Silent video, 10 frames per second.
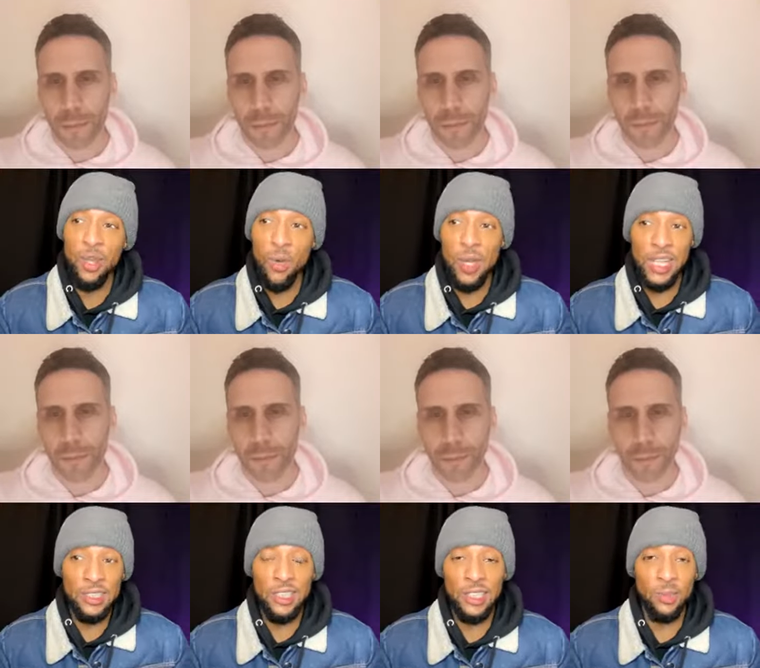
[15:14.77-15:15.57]
Speaker 1: know what
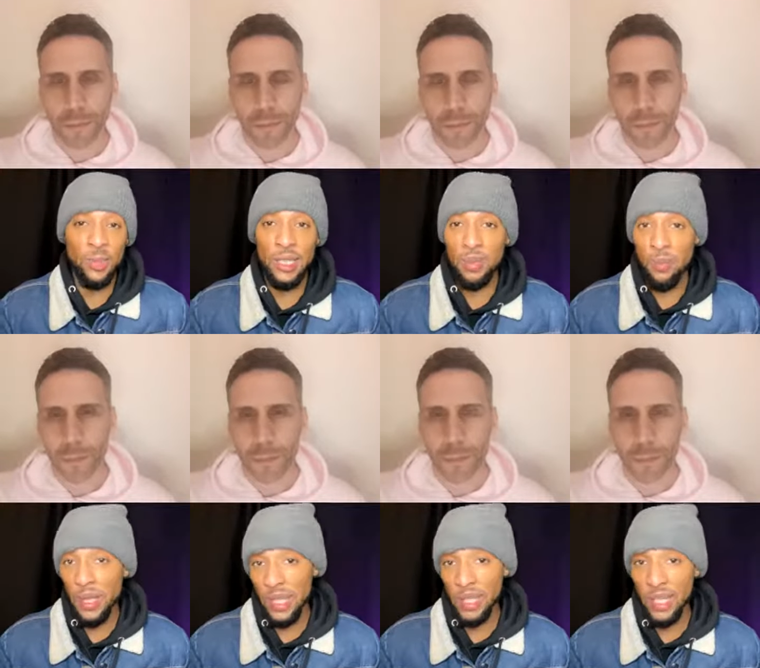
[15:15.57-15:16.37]
engineers really get
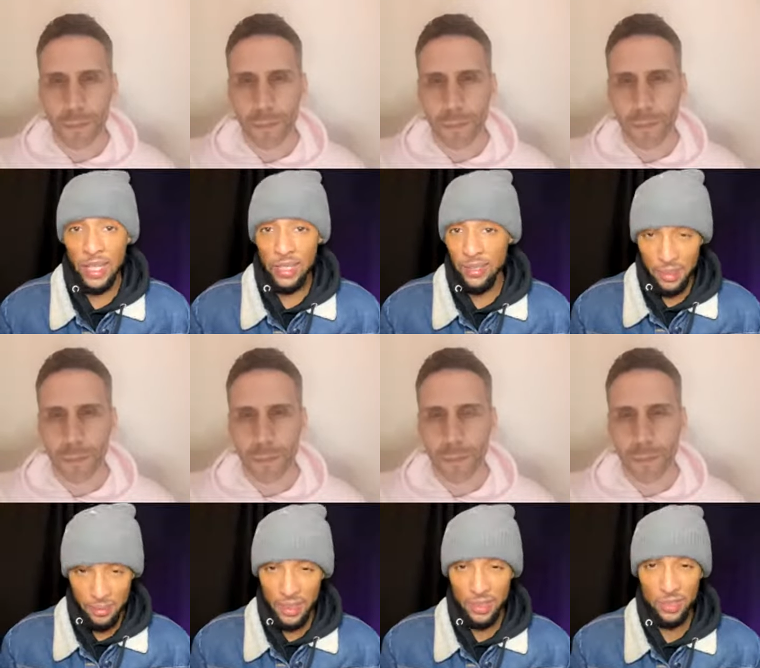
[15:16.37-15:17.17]
paid. Like you know what
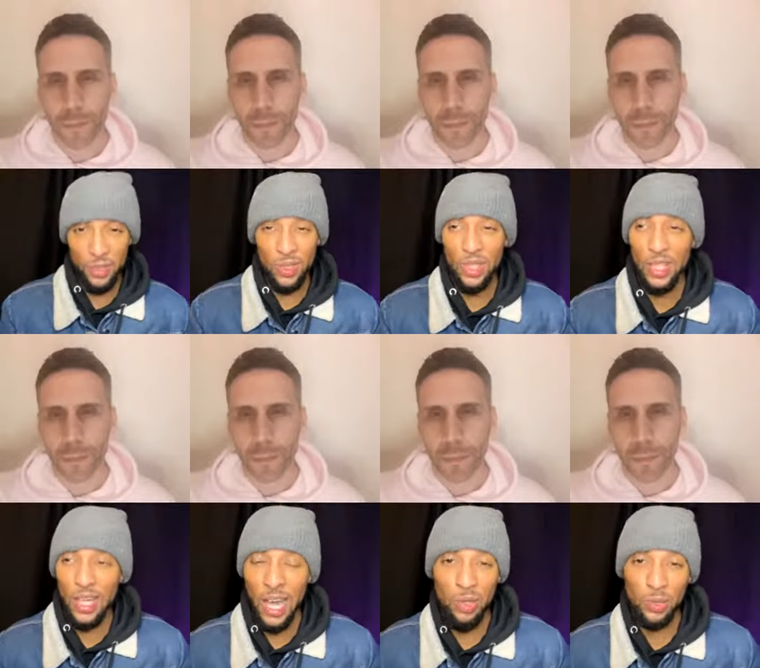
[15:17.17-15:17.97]
I mean? So
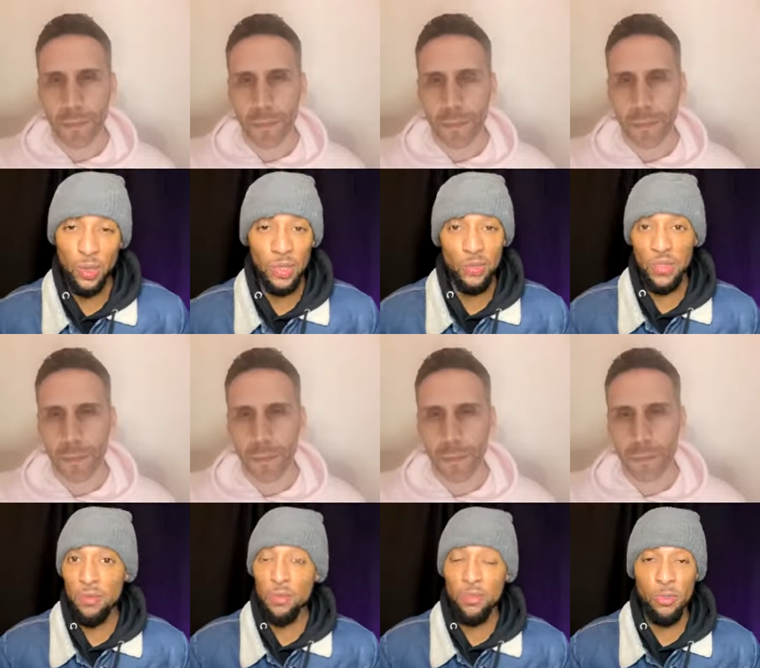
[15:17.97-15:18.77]
I was working for
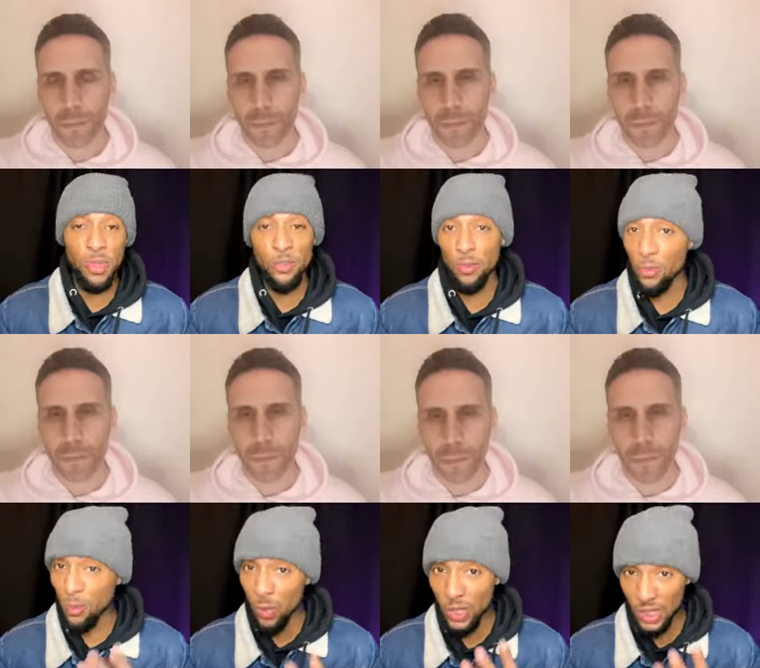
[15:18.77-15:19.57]
him for free for
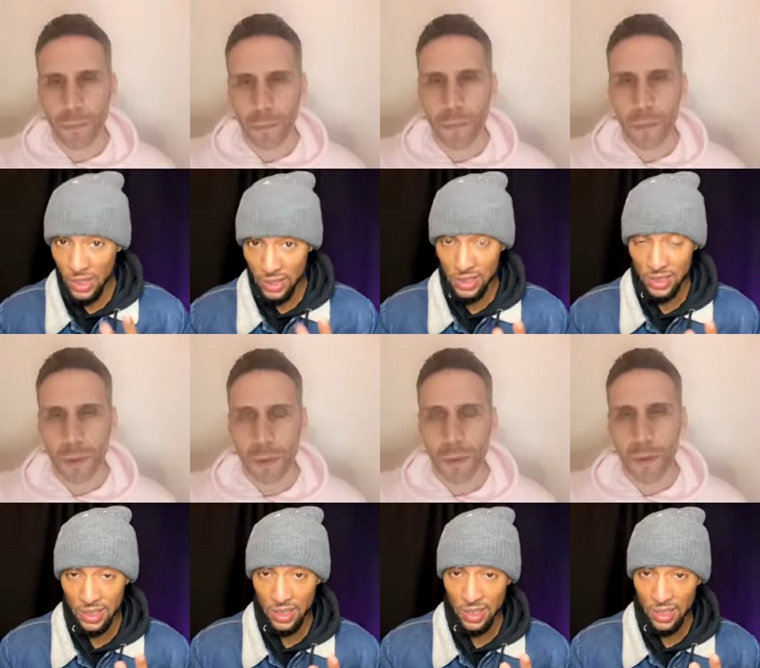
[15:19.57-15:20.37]
four years.
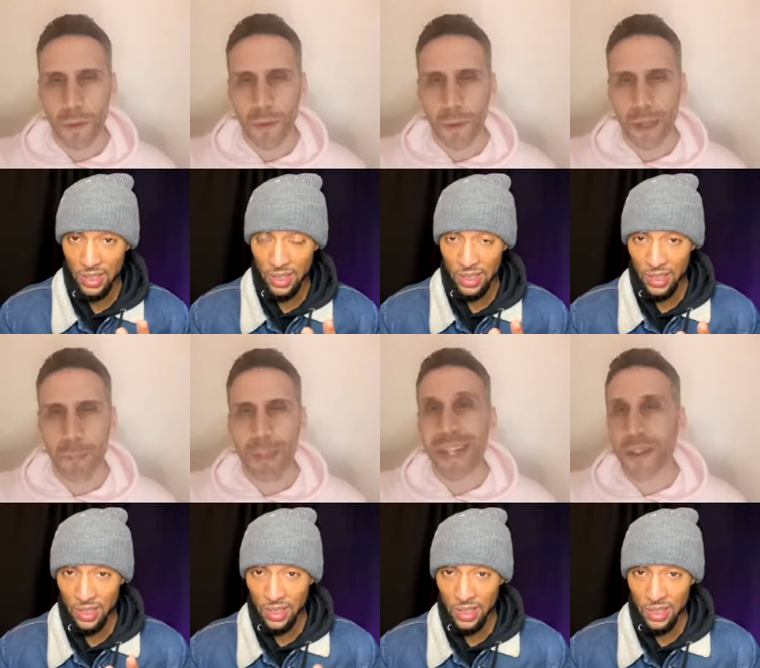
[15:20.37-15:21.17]

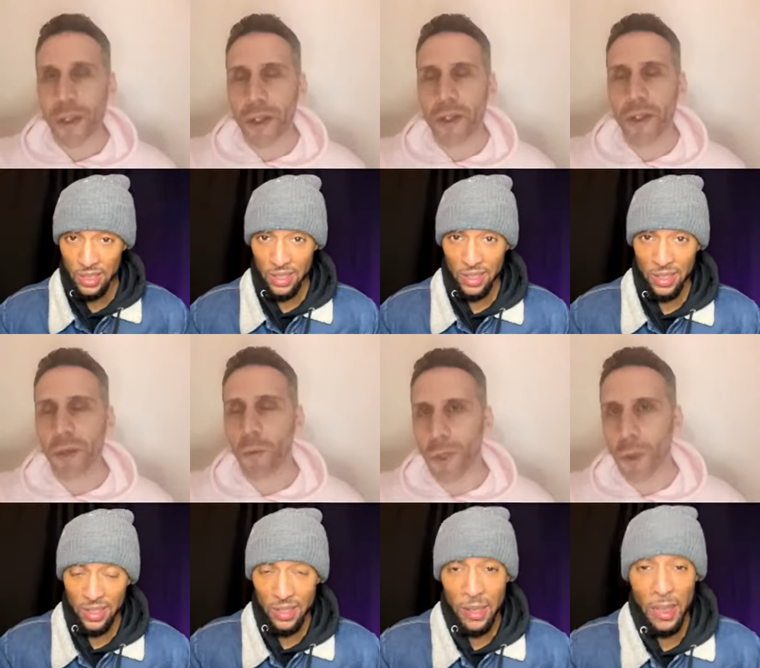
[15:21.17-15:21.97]
Speaker 2: Right, but that's good
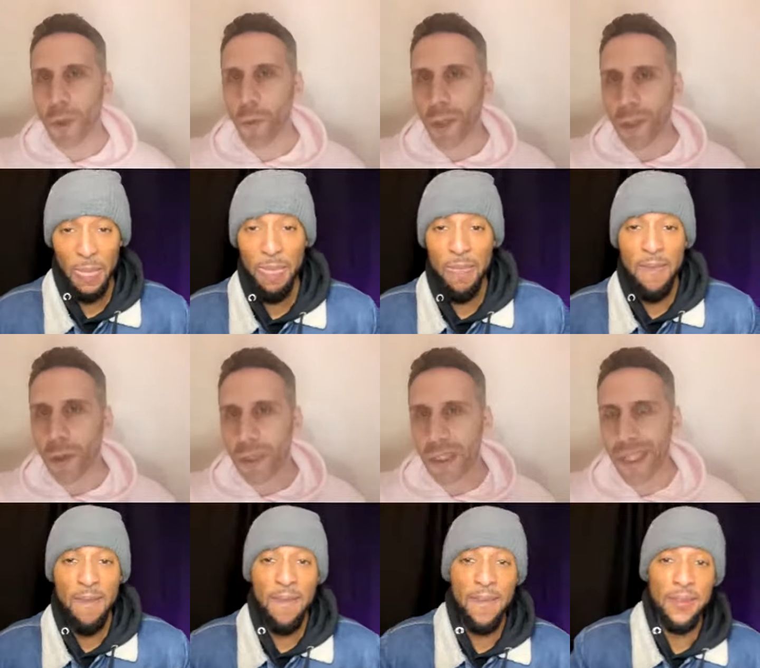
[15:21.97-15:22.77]
though. When you when
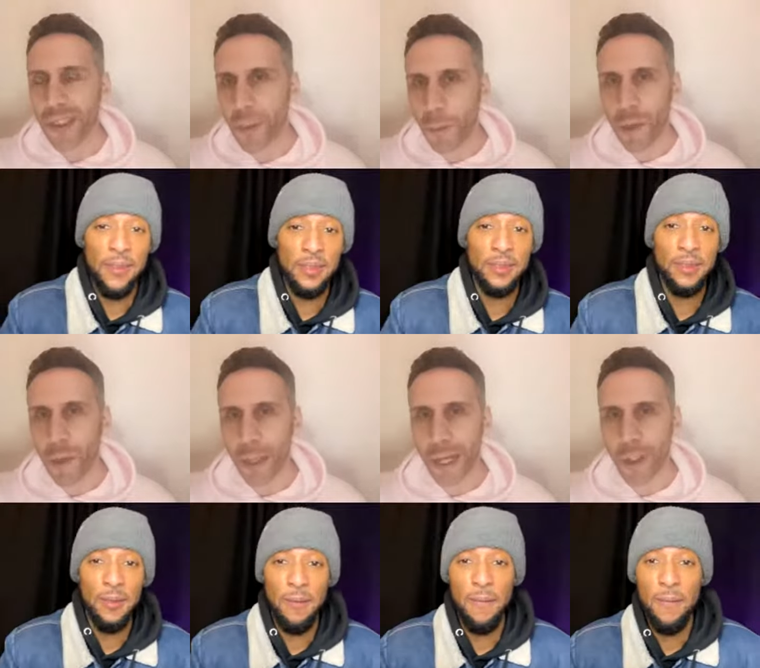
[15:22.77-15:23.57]
you're
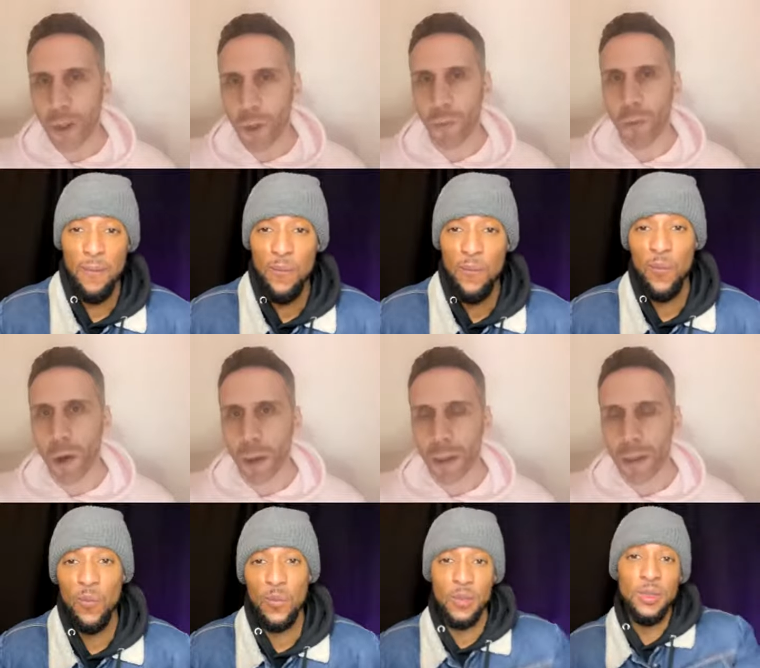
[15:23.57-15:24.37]
teachable and you're
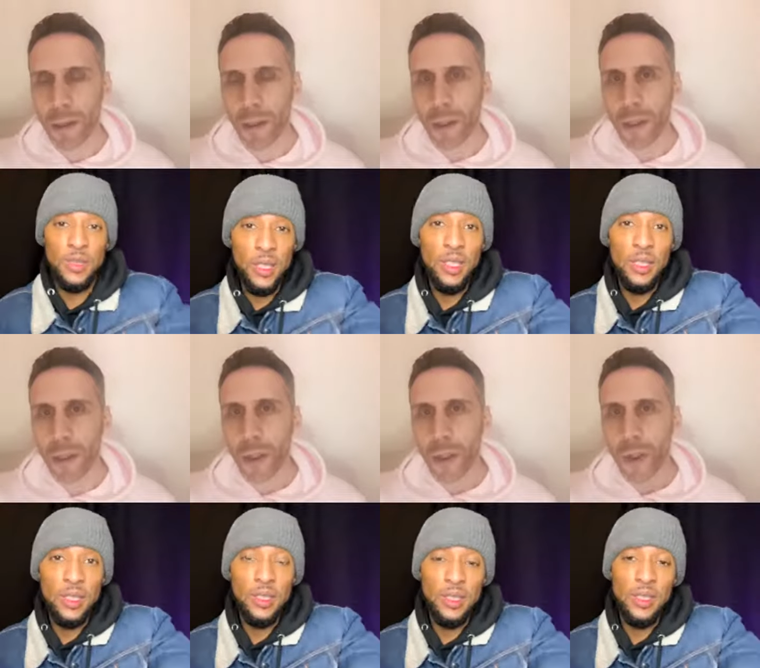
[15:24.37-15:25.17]
raw, yeah,
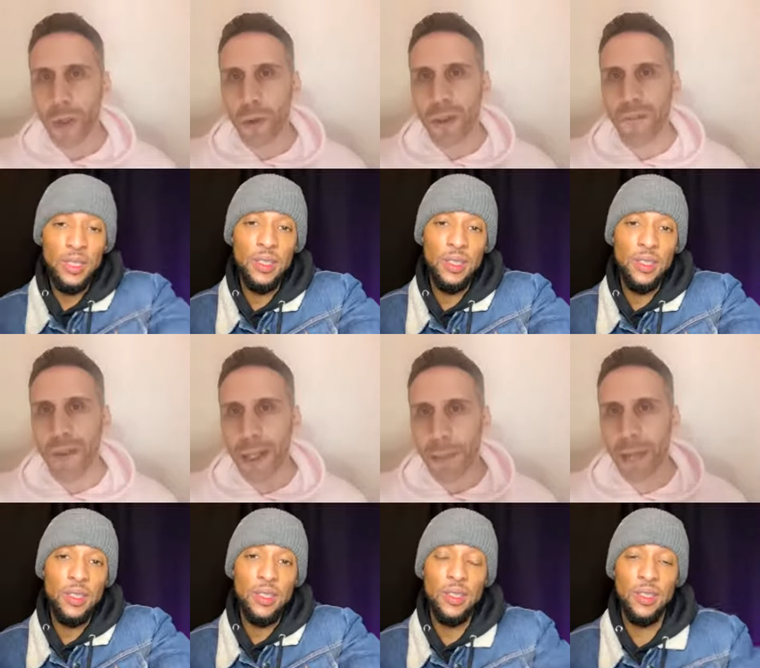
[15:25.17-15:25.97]
you
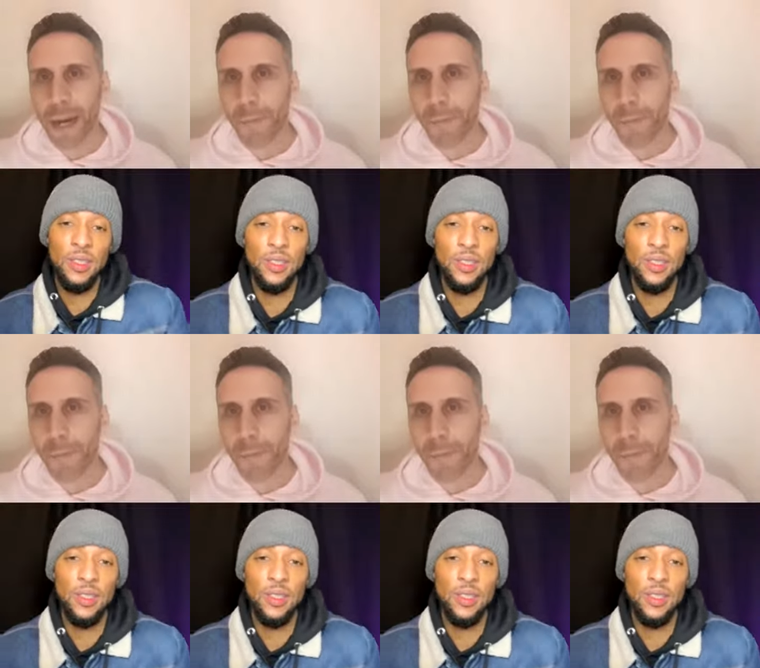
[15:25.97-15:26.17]
develop that